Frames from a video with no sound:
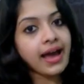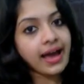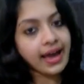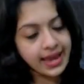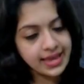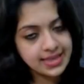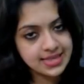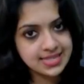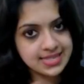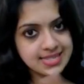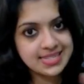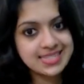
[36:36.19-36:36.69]

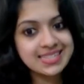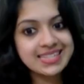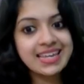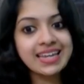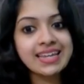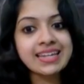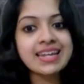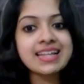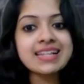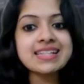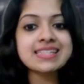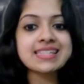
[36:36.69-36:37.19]
its
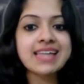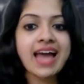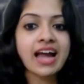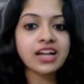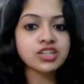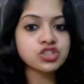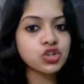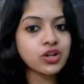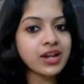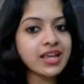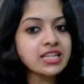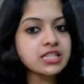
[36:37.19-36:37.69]
signals
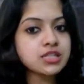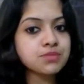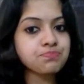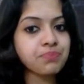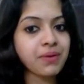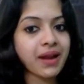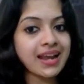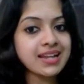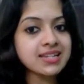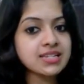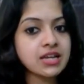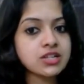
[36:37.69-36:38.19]
actually
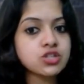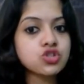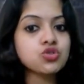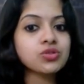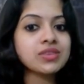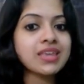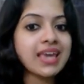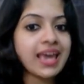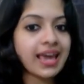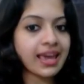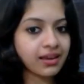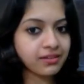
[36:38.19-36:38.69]
spread to
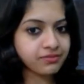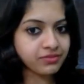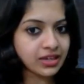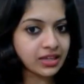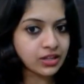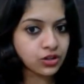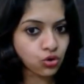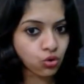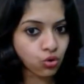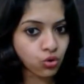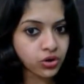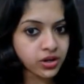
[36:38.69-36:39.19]
the AV
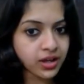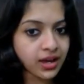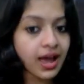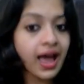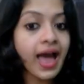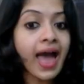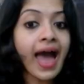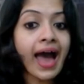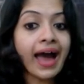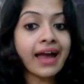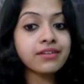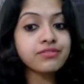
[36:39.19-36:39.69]
node,
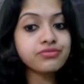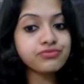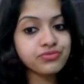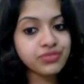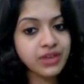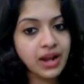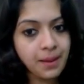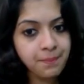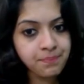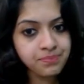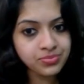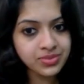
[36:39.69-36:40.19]
and
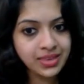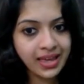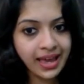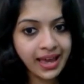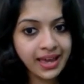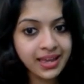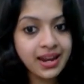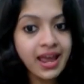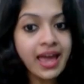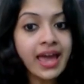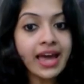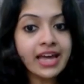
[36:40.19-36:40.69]
from
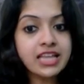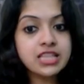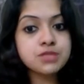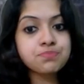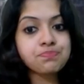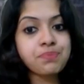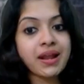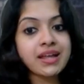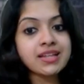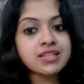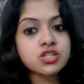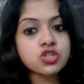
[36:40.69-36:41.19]
there it
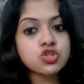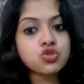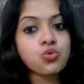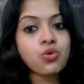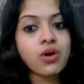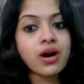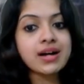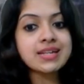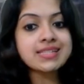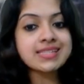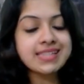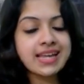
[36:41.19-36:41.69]
spreads
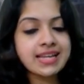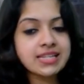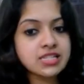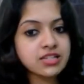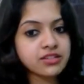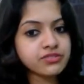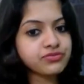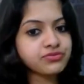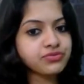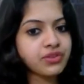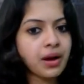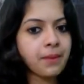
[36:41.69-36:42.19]
to a set
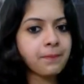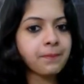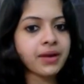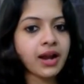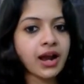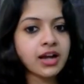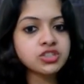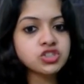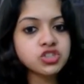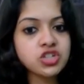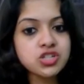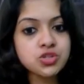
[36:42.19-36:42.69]
of
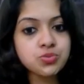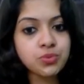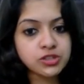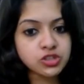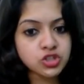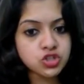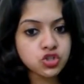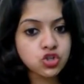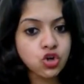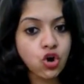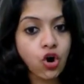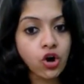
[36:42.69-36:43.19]
branches which
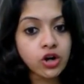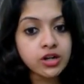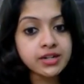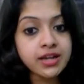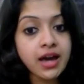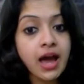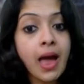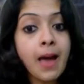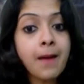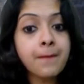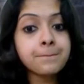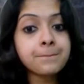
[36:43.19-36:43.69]
is called
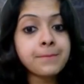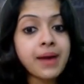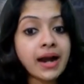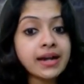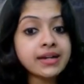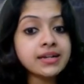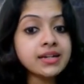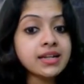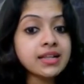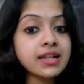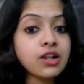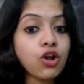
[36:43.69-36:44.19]

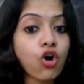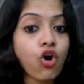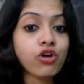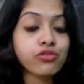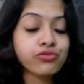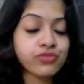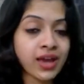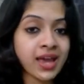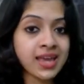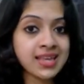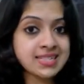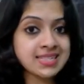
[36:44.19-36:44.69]
bundle
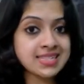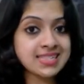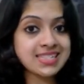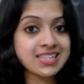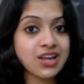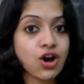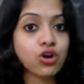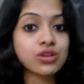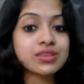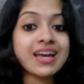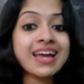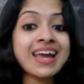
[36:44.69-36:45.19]
of His
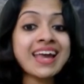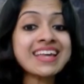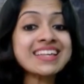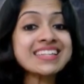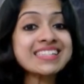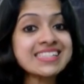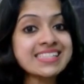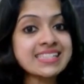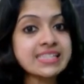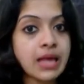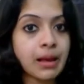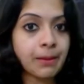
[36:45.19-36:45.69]
or the
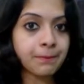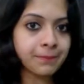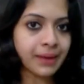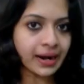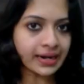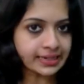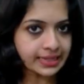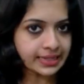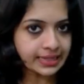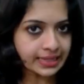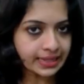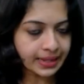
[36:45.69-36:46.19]
His
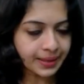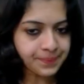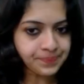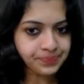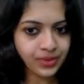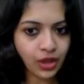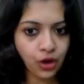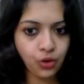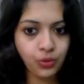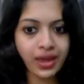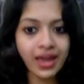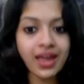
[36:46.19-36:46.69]
bundle.
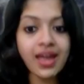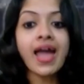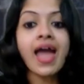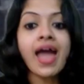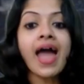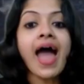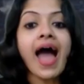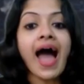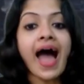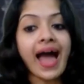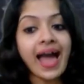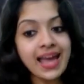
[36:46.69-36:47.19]
Okay,
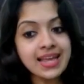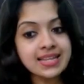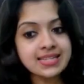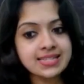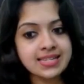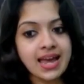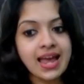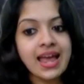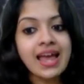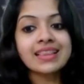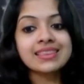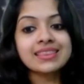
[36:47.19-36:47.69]

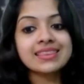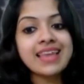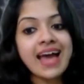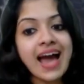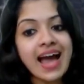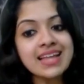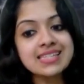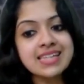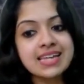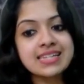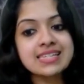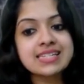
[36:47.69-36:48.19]
and
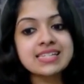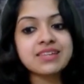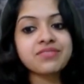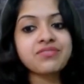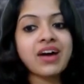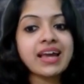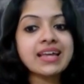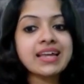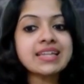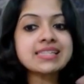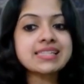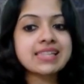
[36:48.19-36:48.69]
that
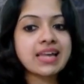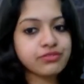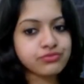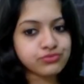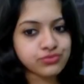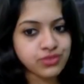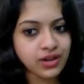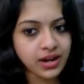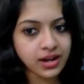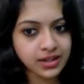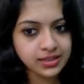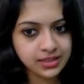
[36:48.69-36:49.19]
divides
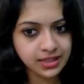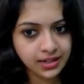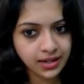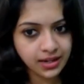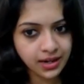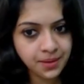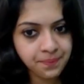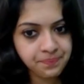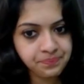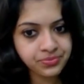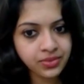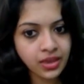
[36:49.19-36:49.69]

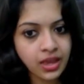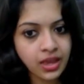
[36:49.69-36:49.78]
further